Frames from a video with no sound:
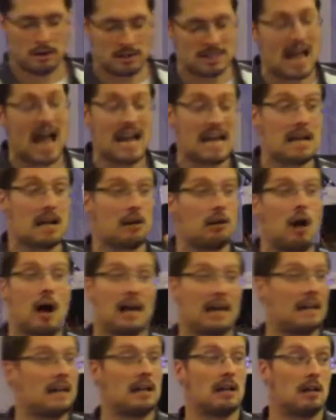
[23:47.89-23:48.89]
See, I can
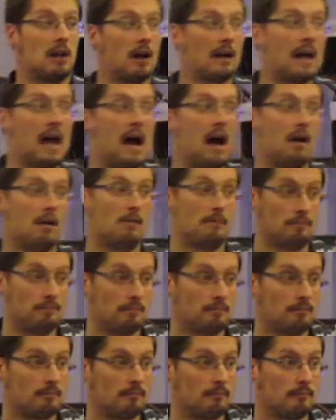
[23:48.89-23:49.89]
clock in and clock
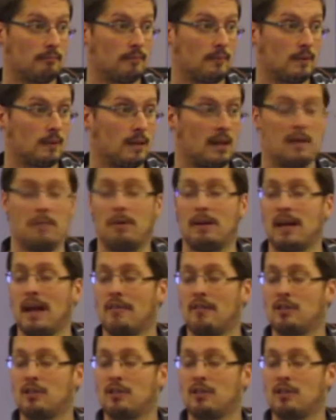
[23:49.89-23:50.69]
out. Anybody